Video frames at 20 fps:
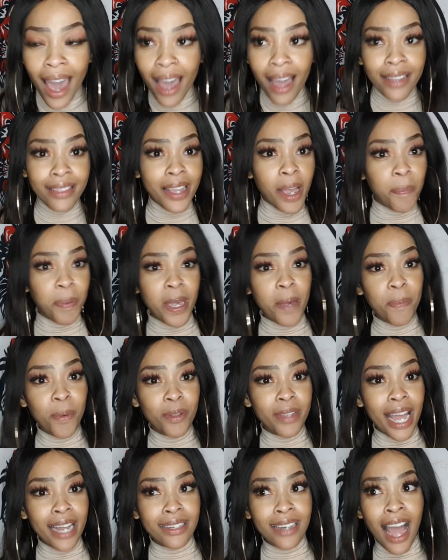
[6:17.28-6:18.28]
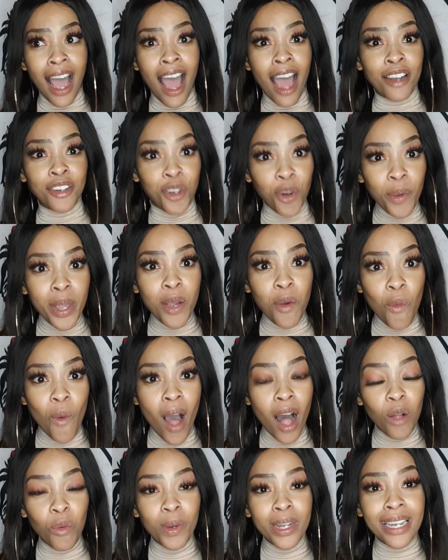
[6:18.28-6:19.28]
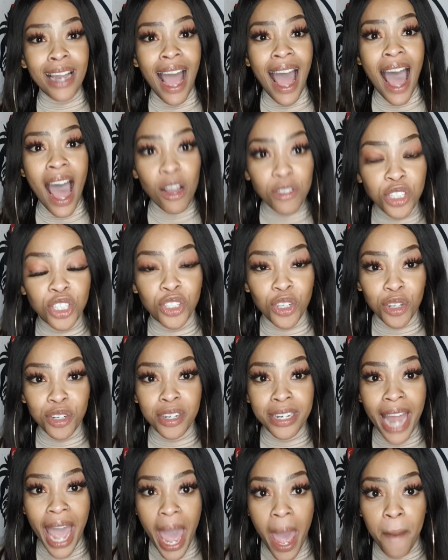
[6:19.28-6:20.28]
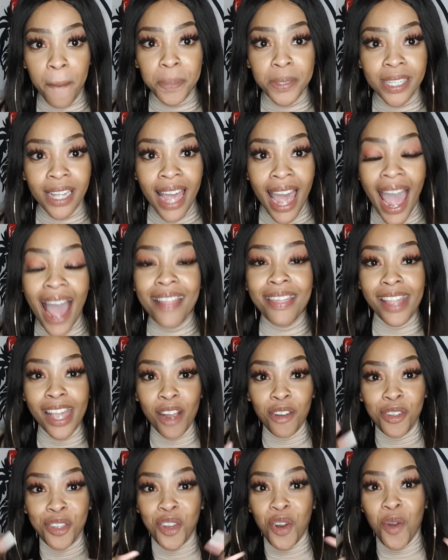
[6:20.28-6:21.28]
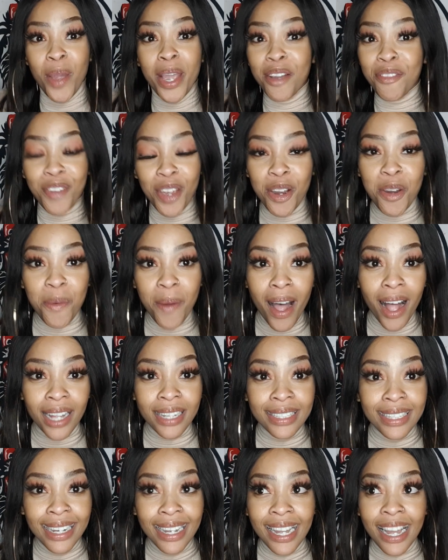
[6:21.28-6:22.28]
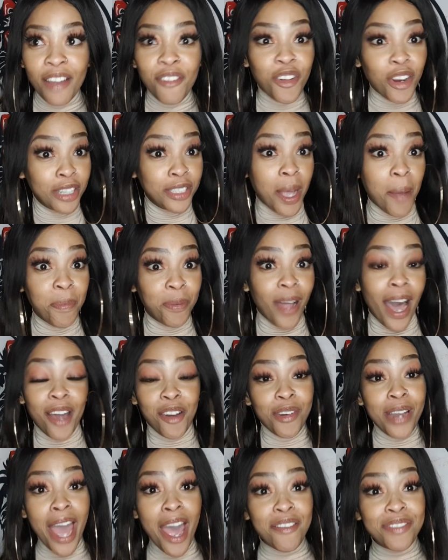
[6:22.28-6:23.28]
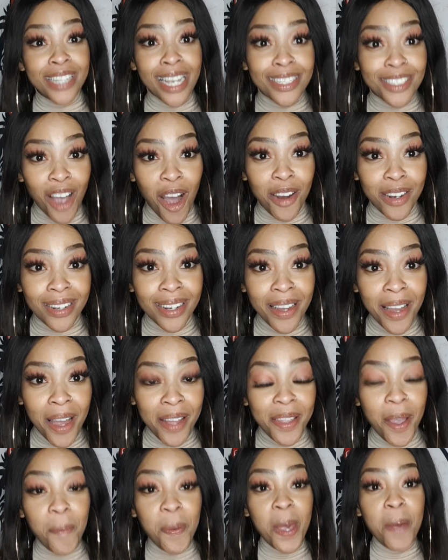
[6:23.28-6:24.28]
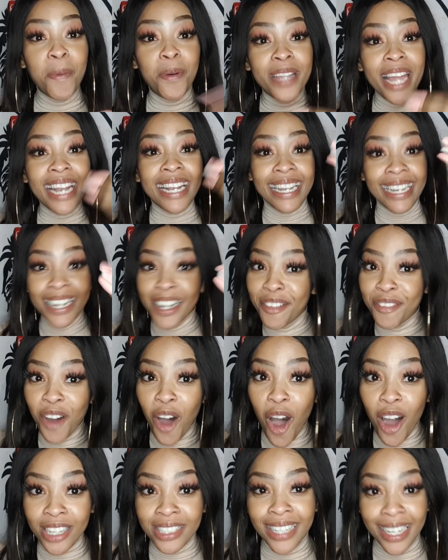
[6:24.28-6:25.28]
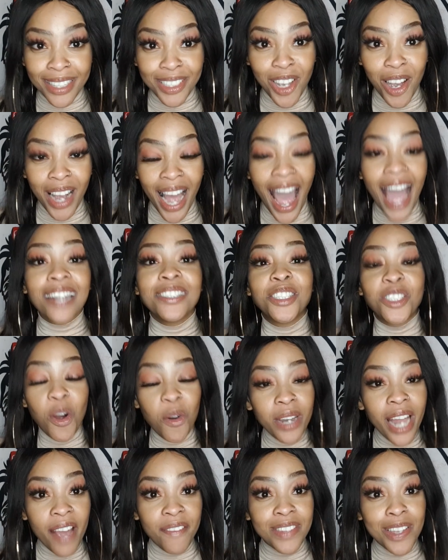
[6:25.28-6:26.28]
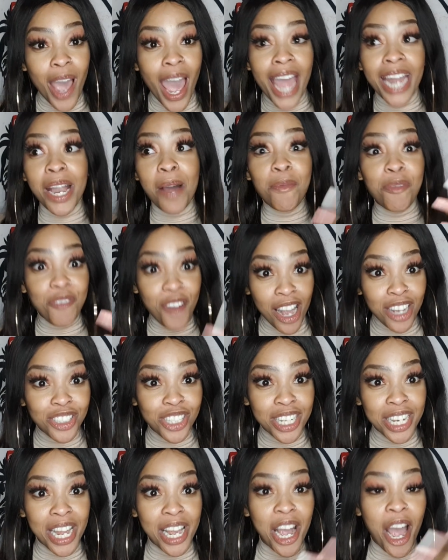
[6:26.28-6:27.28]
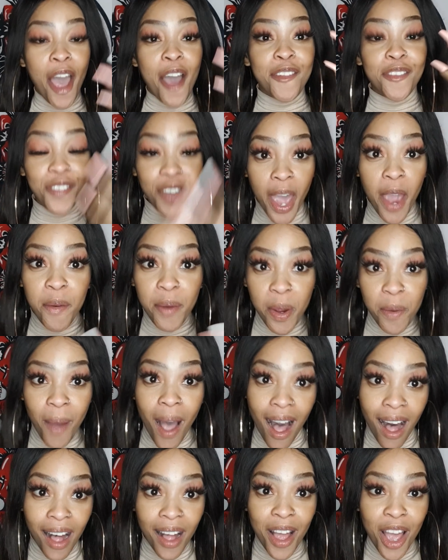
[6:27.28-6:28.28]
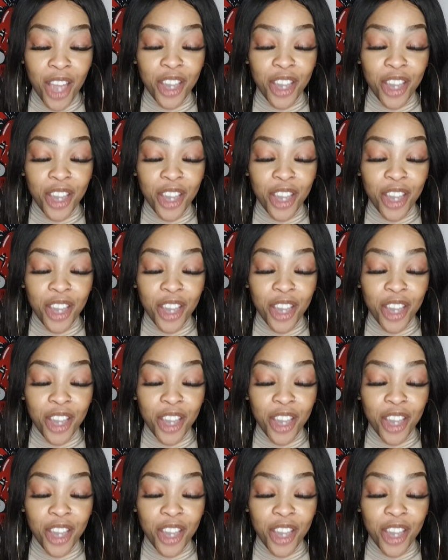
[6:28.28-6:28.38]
There are people that are doing well without certain apps, and they're doing very well. For example, I don't have TikTok. There are people that live on TikTok. I don't have to, and I'm functioning very well.